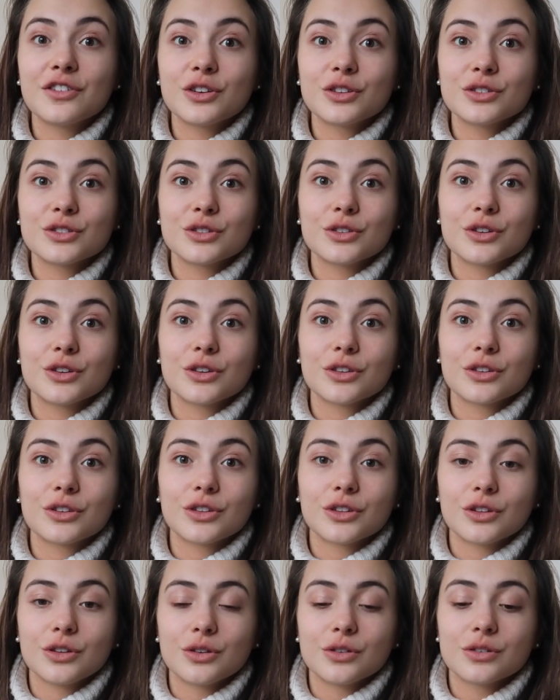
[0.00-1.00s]
also
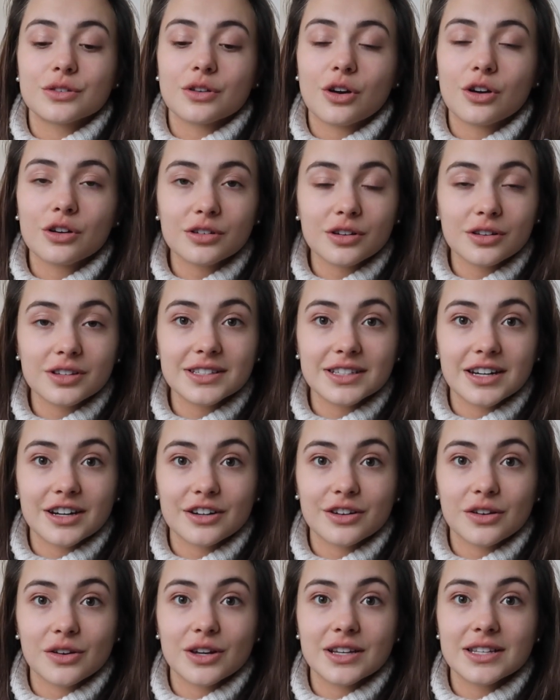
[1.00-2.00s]
used oral
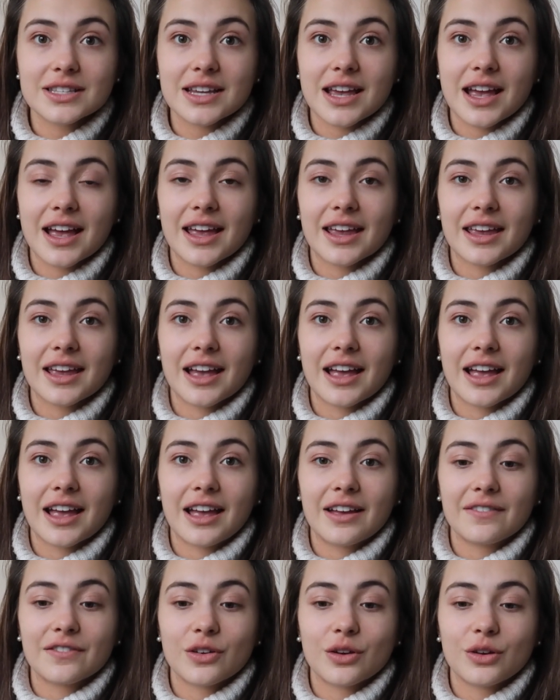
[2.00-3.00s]
steroids. I
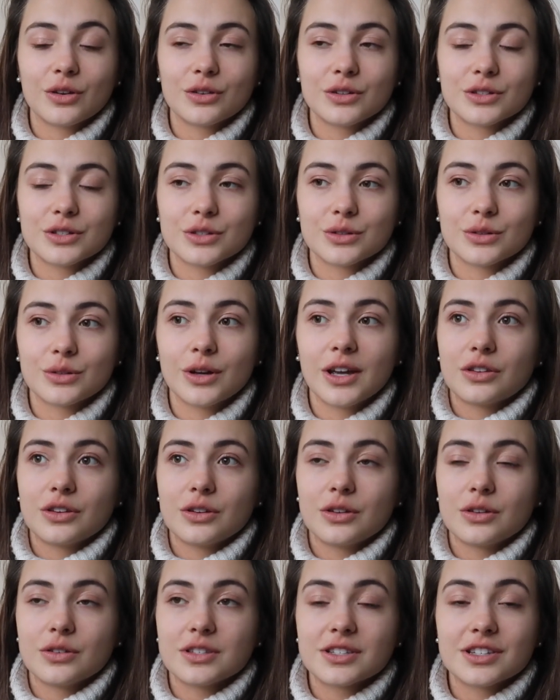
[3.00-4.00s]
have also
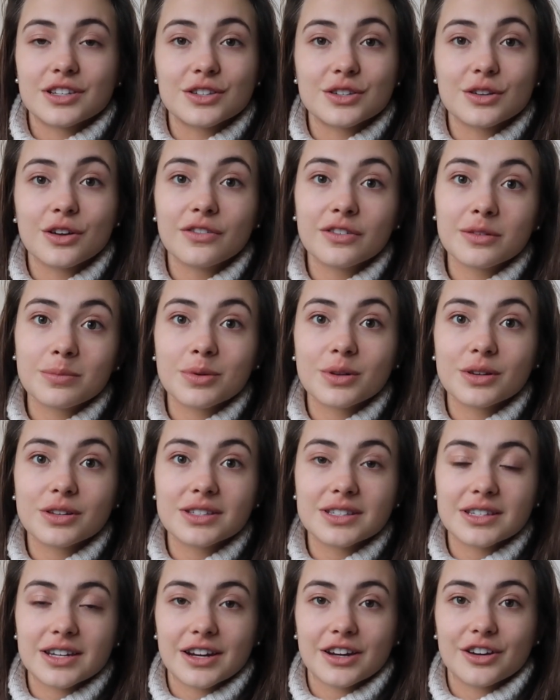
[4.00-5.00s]
used dissolvable
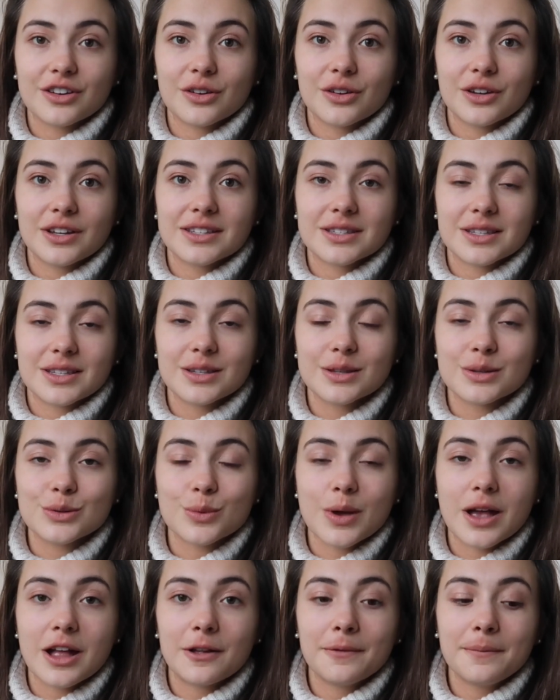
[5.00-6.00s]
steroids as
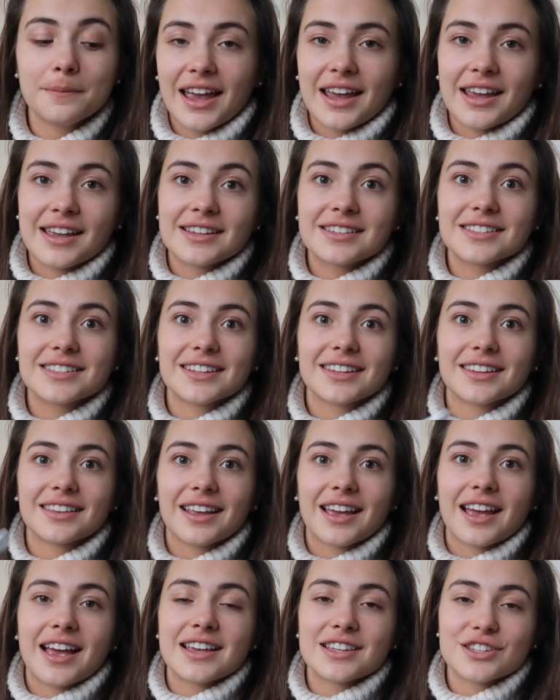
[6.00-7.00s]
well, and
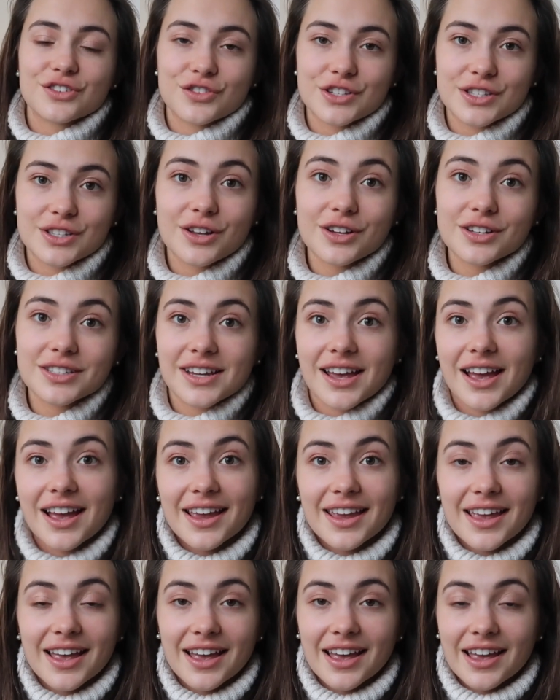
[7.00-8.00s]
as a result,
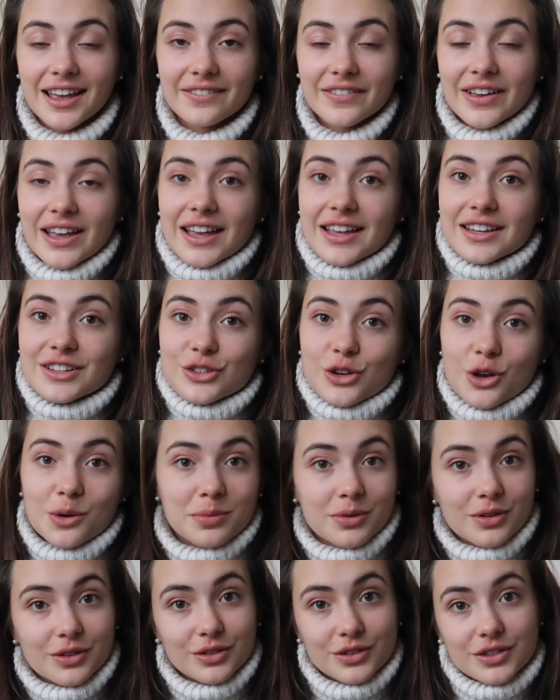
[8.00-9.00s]
I have had
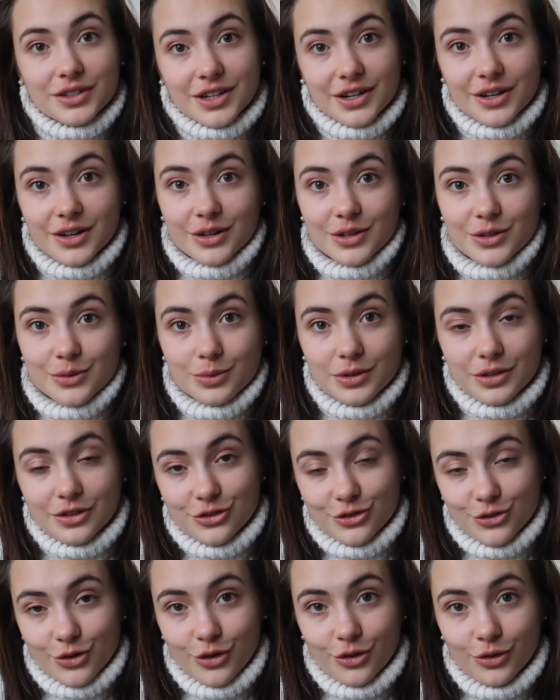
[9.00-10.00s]
topical steroid
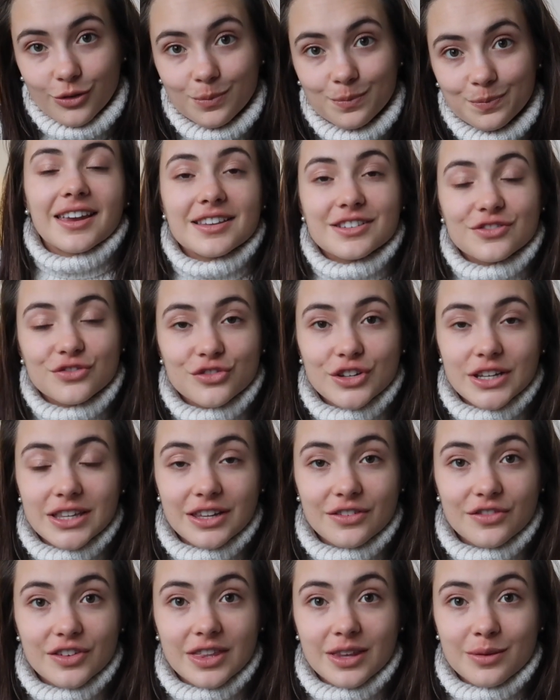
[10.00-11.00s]
withdrawal. It's
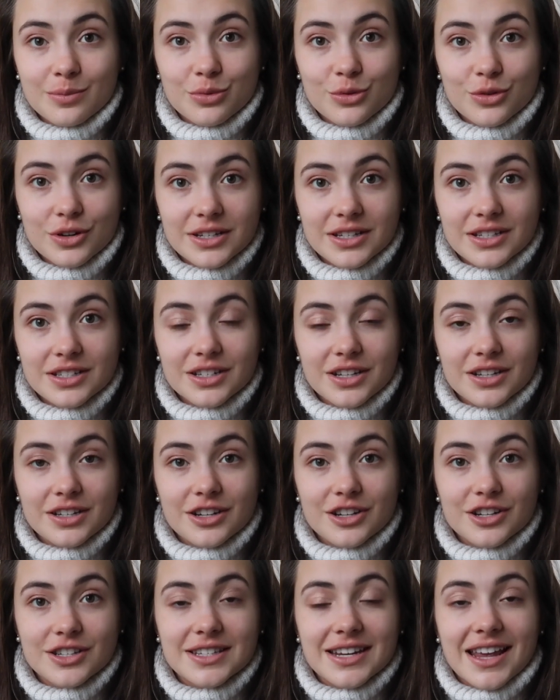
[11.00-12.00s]
really important to
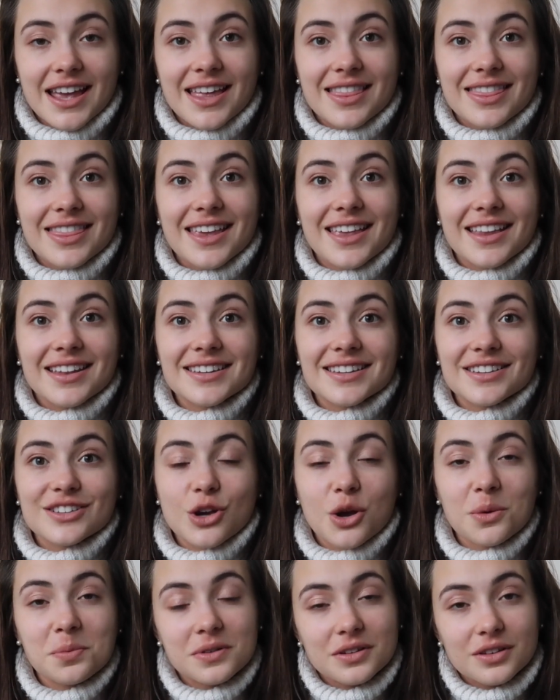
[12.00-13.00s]
understand that
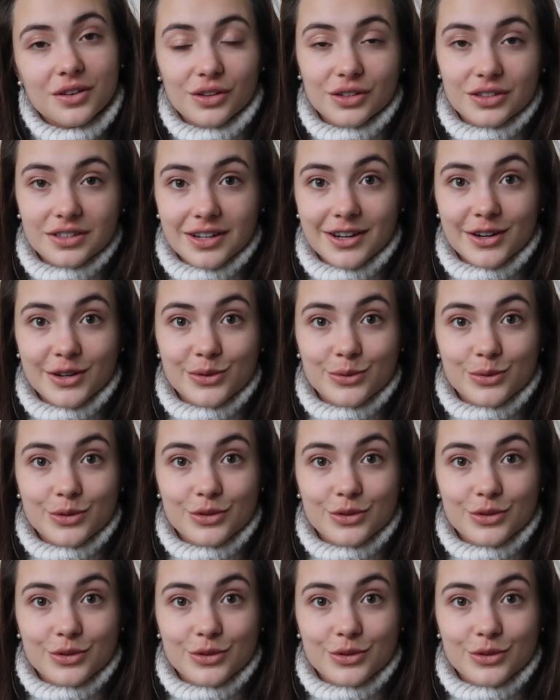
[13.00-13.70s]
topical steroid